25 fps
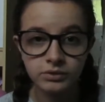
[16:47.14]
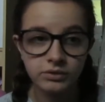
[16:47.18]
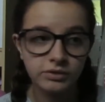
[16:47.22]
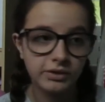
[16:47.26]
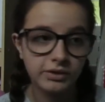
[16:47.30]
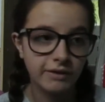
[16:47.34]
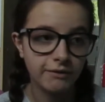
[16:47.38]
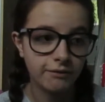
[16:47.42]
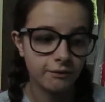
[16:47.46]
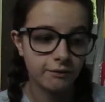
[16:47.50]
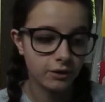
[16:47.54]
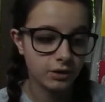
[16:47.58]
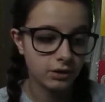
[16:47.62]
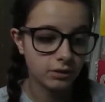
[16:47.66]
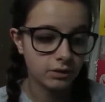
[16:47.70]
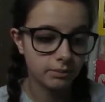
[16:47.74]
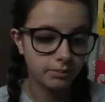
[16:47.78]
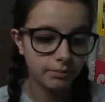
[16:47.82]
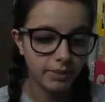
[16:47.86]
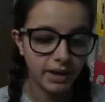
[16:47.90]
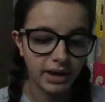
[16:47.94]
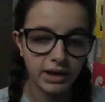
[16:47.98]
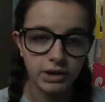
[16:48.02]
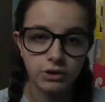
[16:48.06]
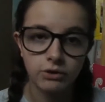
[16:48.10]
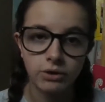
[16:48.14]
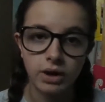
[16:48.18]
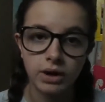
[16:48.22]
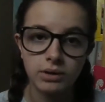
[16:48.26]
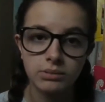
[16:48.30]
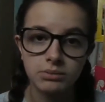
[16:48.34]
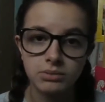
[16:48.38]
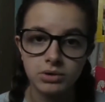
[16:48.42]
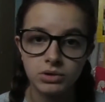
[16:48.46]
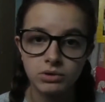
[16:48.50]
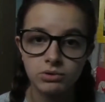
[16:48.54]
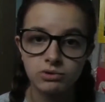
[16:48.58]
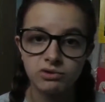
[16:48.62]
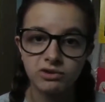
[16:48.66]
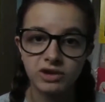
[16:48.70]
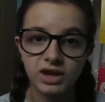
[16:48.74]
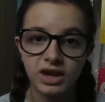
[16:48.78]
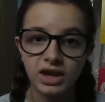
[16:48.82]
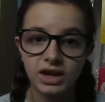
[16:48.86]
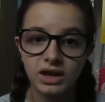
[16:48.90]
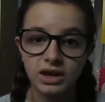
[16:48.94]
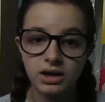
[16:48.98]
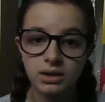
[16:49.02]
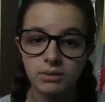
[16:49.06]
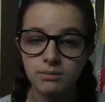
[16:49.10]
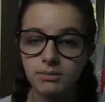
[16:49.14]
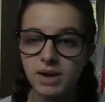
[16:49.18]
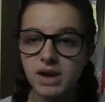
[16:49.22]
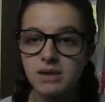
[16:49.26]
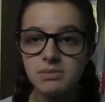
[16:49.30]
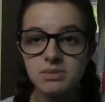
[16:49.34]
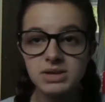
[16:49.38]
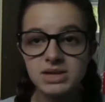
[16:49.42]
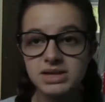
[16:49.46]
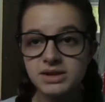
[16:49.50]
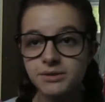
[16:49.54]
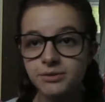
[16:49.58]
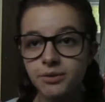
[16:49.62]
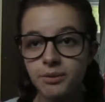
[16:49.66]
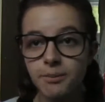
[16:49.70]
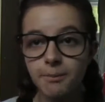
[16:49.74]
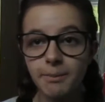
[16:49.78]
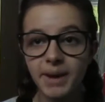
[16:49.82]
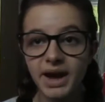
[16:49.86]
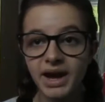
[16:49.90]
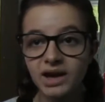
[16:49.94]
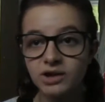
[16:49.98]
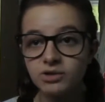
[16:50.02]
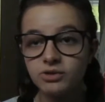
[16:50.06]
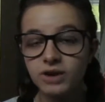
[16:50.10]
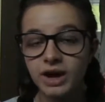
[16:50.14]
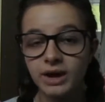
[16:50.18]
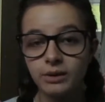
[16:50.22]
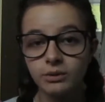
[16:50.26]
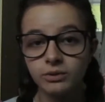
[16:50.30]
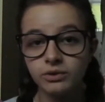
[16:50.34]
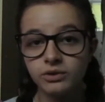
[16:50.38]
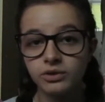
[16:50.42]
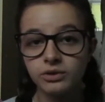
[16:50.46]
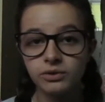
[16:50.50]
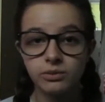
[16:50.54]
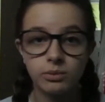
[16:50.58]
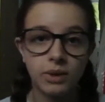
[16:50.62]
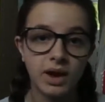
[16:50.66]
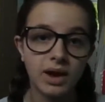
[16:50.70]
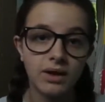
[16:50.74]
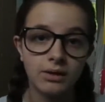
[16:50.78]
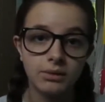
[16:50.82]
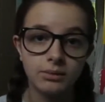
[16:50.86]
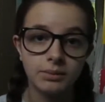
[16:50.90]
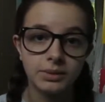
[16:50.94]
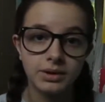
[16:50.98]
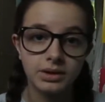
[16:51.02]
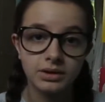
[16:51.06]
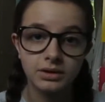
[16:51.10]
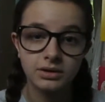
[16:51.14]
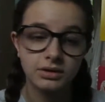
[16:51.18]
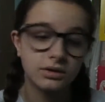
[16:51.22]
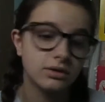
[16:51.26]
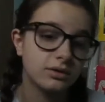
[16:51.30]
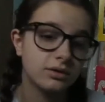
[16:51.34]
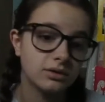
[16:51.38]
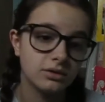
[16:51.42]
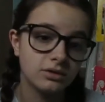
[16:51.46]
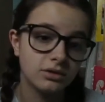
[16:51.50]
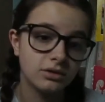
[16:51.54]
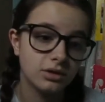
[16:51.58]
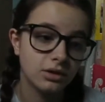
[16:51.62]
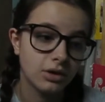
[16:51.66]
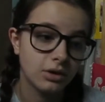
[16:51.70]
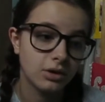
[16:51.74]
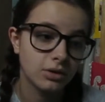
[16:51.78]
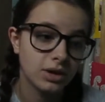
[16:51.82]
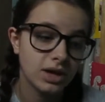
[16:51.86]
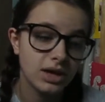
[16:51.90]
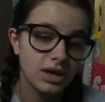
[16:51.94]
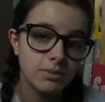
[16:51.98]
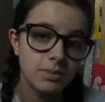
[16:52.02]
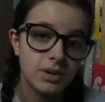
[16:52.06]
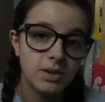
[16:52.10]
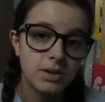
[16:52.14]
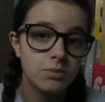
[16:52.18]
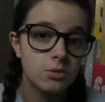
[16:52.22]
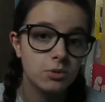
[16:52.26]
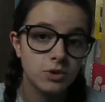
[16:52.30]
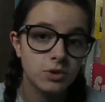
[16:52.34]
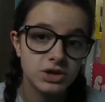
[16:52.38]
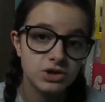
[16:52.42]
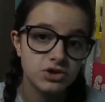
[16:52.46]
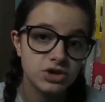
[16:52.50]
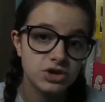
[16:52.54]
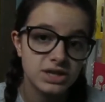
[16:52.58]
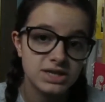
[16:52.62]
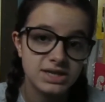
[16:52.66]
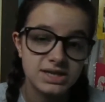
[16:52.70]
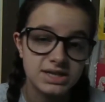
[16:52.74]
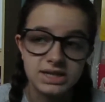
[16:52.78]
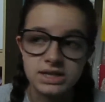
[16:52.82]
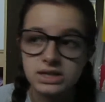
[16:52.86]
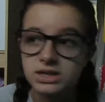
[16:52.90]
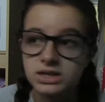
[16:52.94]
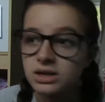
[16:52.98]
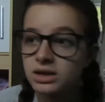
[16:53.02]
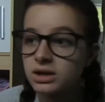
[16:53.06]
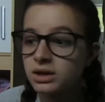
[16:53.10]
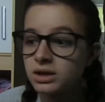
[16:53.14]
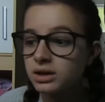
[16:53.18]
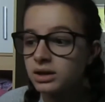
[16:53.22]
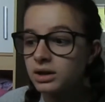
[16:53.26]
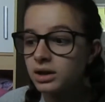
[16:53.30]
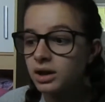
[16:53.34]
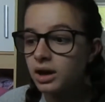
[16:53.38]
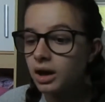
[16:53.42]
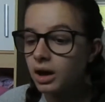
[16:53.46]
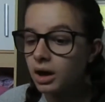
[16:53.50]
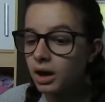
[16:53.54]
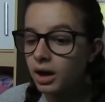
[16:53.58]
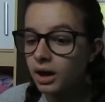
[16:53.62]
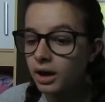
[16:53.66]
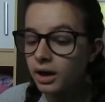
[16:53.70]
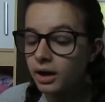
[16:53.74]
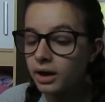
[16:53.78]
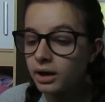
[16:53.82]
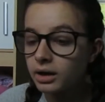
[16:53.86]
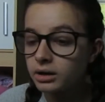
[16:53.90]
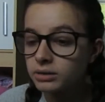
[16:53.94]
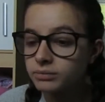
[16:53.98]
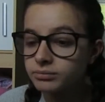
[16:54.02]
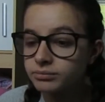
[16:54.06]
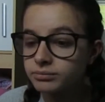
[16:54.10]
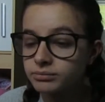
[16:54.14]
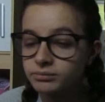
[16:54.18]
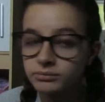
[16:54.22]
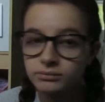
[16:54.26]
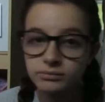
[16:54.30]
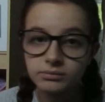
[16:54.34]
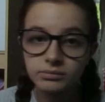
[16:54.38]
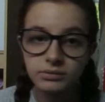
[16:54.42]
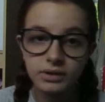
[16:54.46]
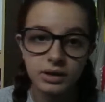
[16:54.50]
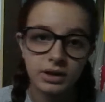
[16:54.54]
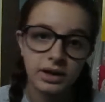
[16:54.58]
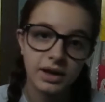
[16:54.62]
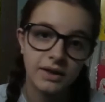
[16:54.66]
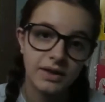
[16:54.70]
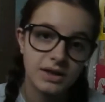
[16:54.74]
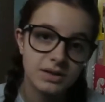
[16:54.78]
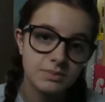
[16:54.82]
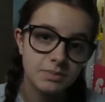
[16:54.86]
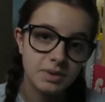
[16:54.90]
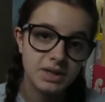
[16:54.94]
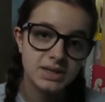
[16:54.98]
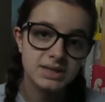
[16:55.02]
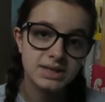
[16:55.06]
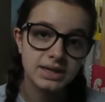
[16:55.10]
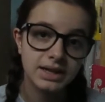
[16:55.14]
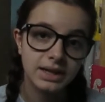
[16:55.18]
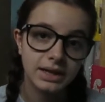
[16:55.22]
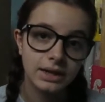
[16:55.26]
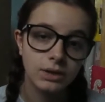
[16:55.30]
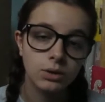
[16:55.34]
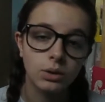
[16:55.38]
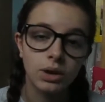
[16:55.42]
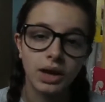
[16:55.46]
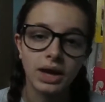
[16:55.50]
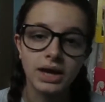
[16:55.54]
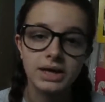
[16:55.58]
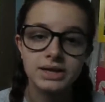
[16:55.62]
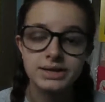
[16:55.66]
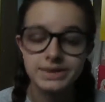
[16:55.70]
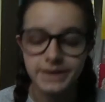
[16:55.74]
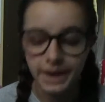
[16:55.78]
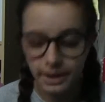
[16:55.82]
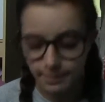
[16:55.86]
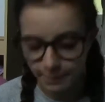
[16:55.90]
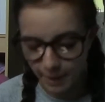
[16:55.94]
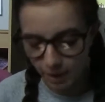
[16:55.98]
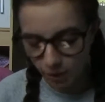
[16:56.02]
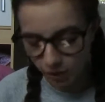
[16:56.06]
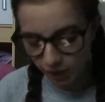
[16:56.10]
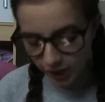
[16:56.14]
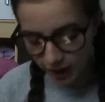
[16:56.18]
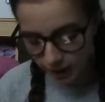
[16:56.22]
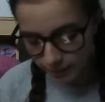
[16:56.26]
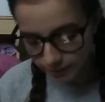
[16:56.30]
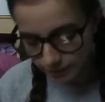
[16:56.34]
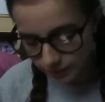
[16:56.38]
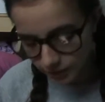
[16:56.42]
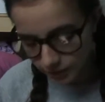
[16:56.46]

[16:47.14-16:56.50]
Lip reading: different background music, maybe different backgrounds as well, because, you know, keep people interested. Yeah, that's basically all I can say about that.